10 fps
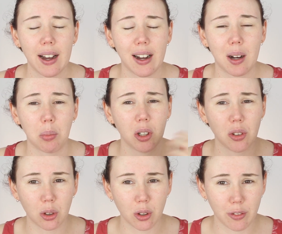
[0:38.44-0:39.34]

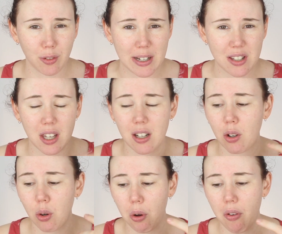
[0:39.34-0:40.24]
not good for my skin,
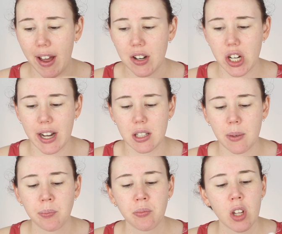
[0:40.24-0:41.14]
all that jazz.
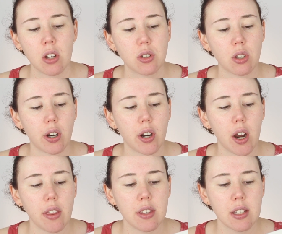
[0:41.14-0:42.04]

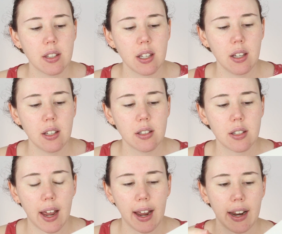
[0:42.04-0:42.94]
So this
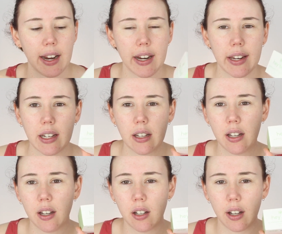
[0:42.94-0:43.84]
is a
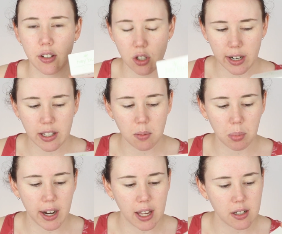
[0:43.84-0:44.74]
Australian
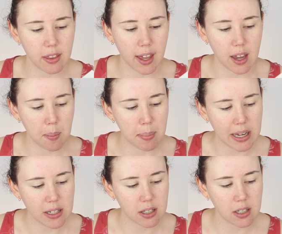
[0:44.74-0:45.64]
brand. They are
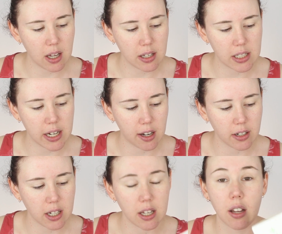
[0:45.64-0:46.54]
based down
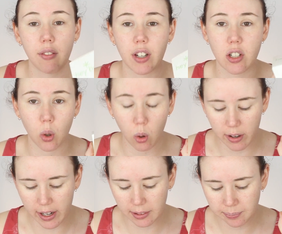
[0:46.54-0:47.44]
in
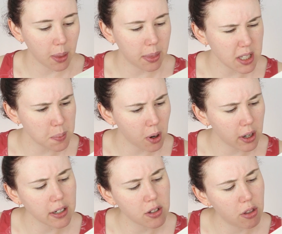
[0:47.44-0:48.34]
Victoria. This
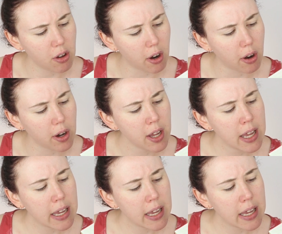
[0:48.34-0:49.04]
product though